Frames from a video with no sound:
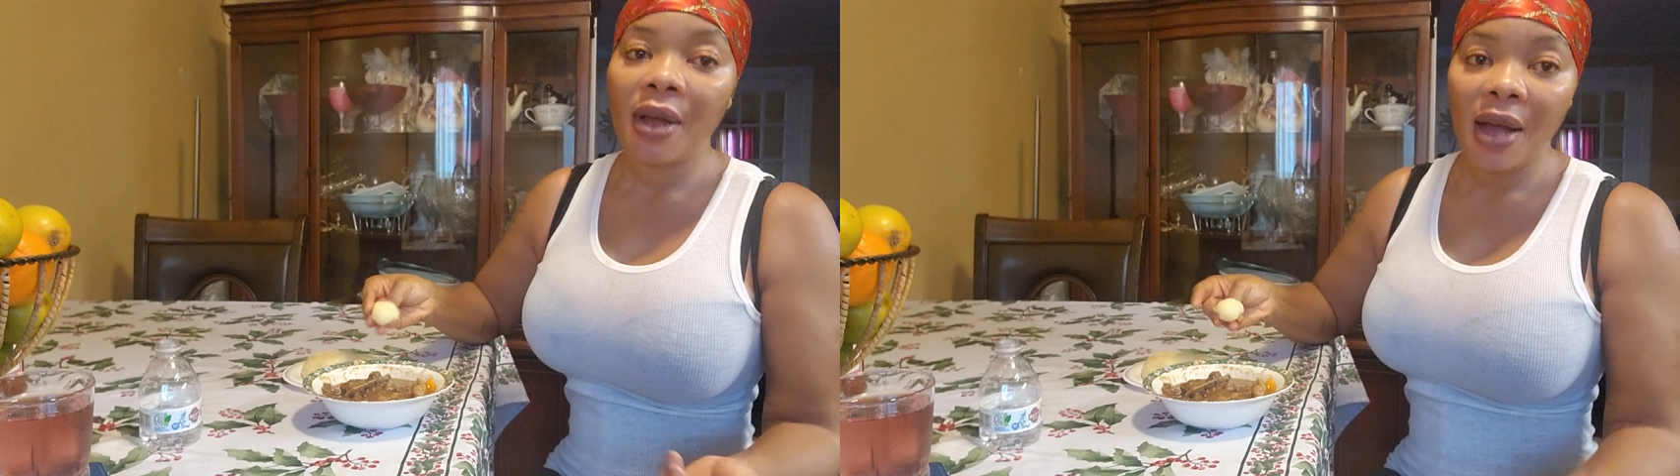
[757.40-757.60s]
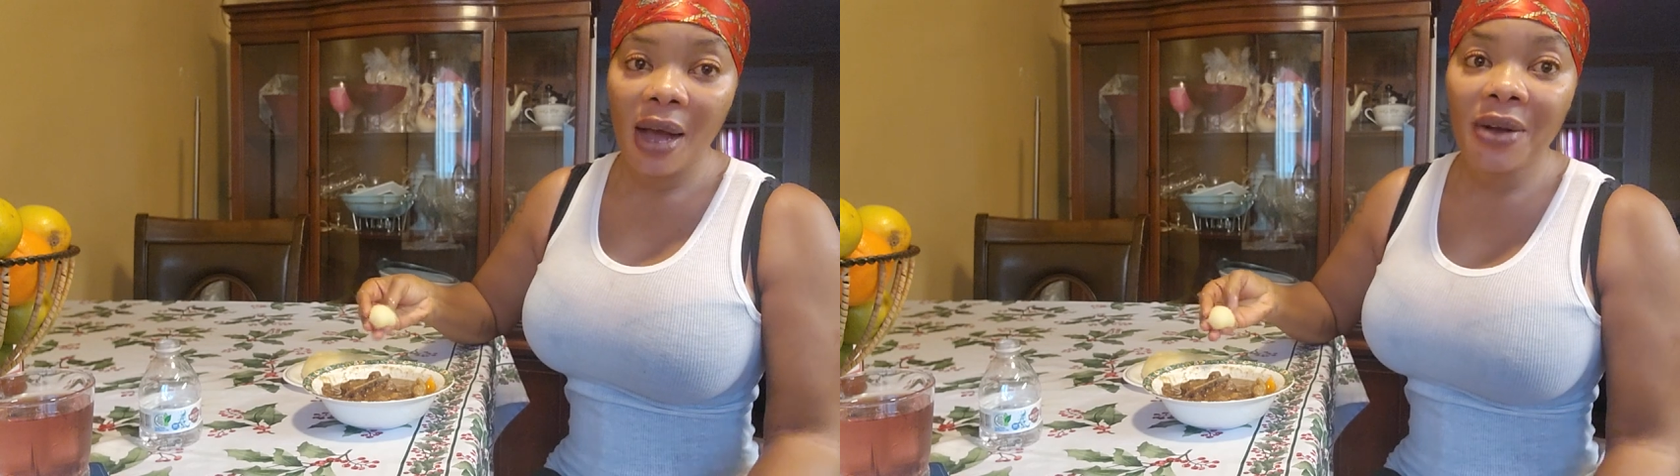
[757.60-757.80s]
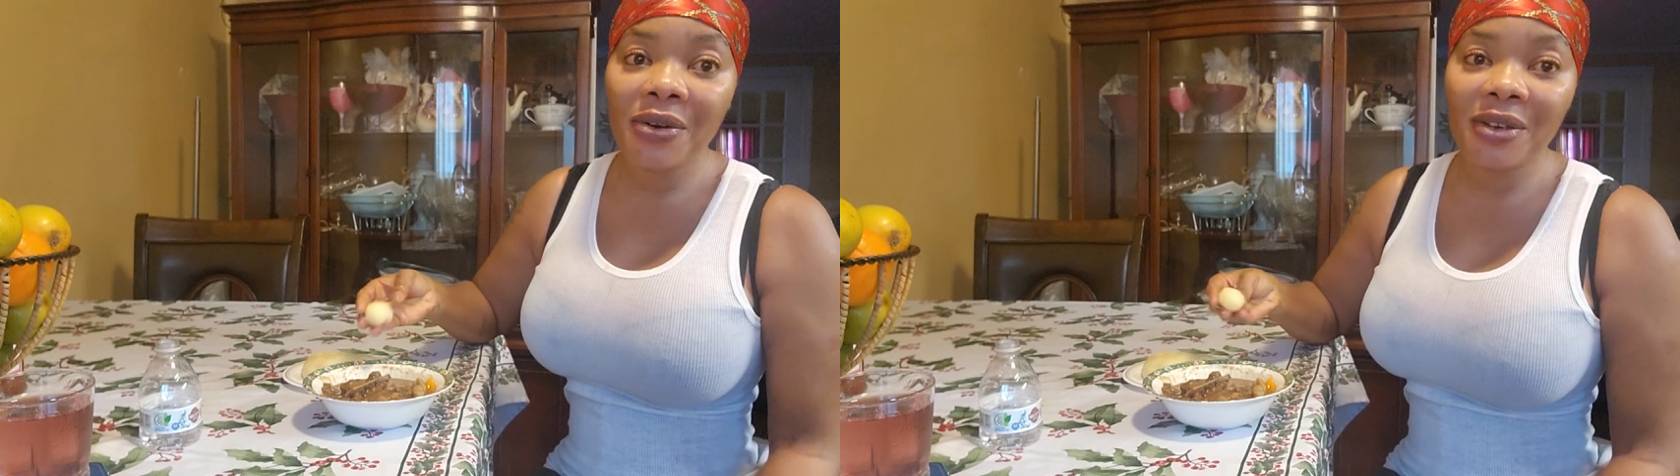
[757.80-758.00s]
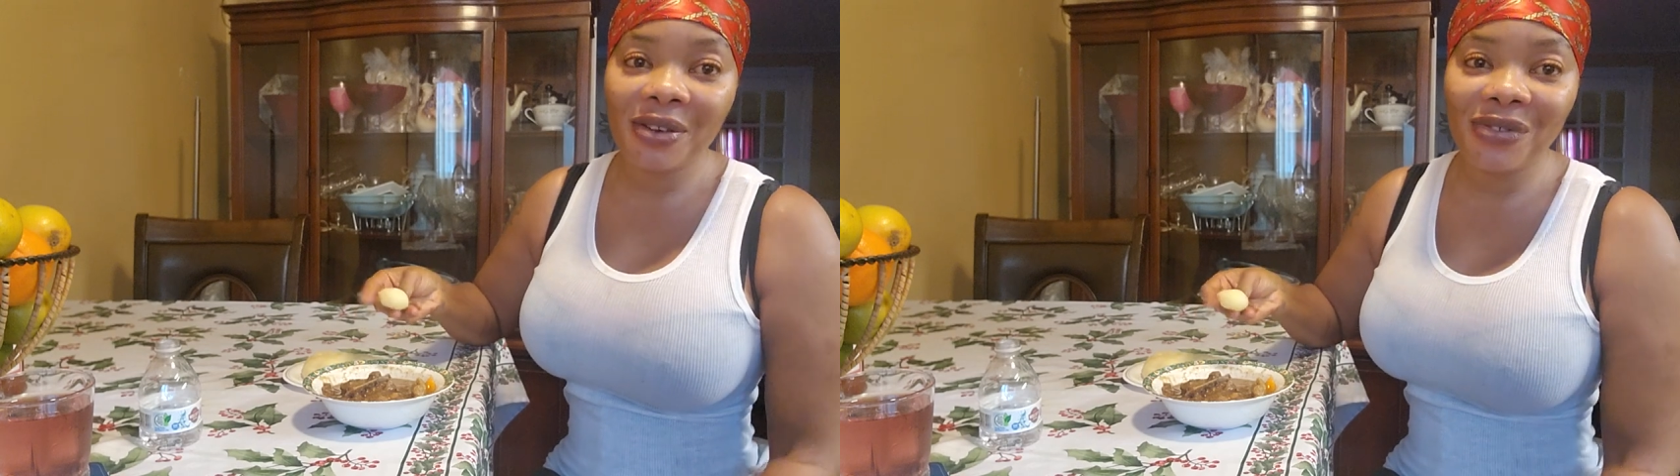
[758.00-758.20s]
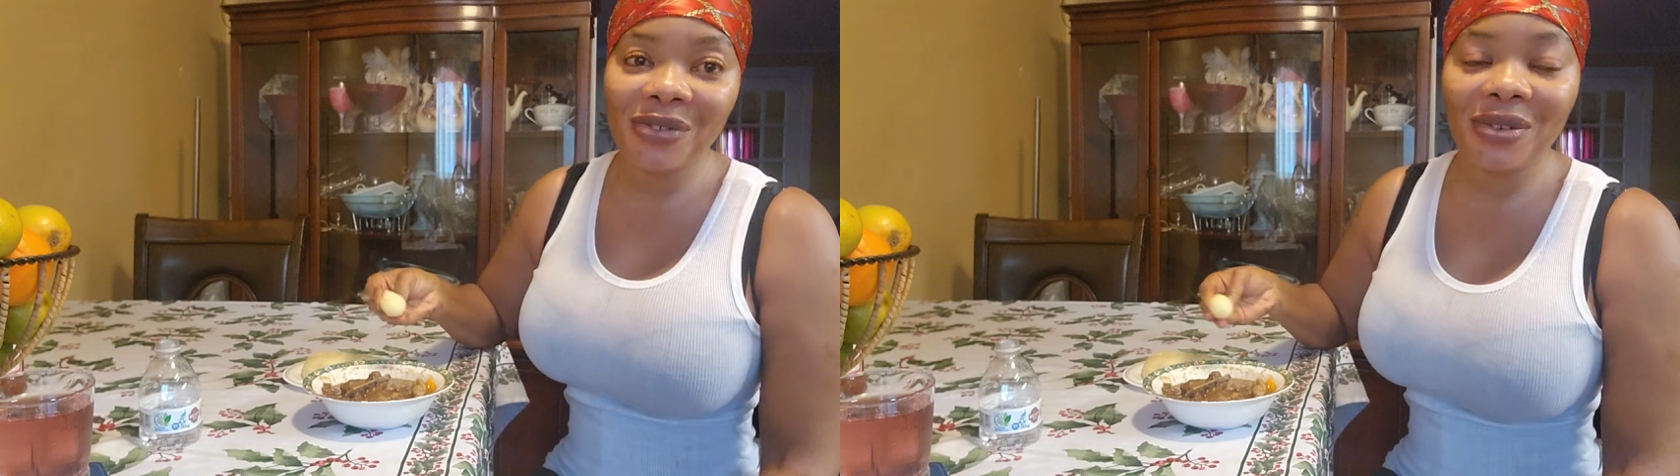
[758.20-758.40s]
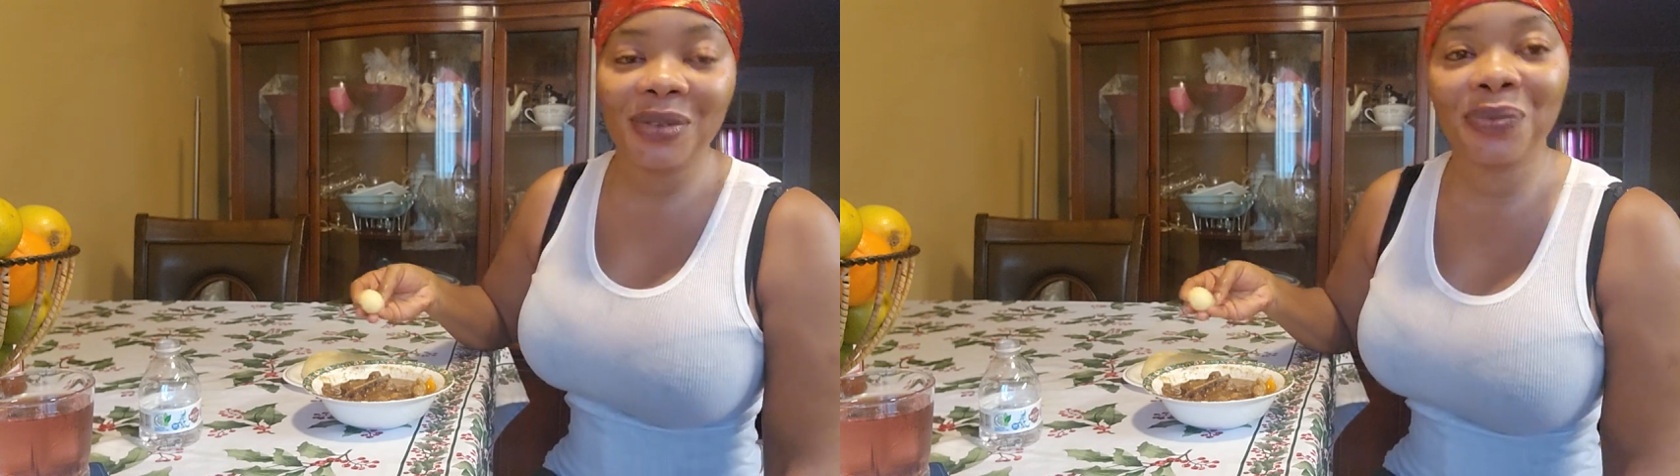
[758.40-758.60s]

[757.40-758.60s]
I cook your food.